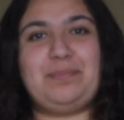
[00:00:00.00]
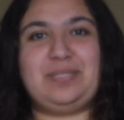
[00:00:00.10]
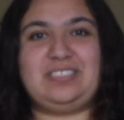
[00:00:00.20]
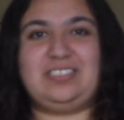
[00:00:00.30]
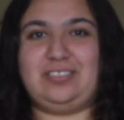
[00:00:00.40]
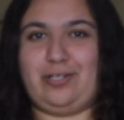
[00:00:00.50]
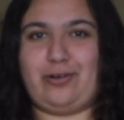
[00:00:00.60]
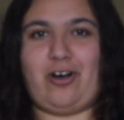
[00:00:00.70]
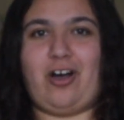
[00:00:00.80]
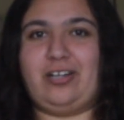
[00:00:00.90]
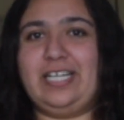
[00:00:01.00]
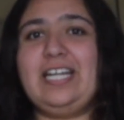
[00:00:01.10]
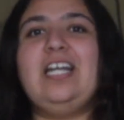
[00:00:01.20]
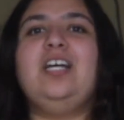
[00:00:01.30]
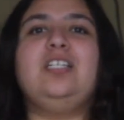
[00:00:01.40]
my business logo on
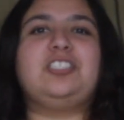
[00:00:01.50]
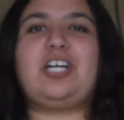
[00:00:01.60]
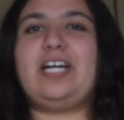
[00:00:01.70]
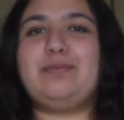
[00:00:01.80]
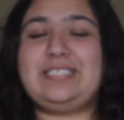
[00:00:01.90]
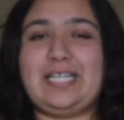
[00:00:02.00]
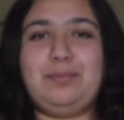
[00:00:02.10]
it. So I was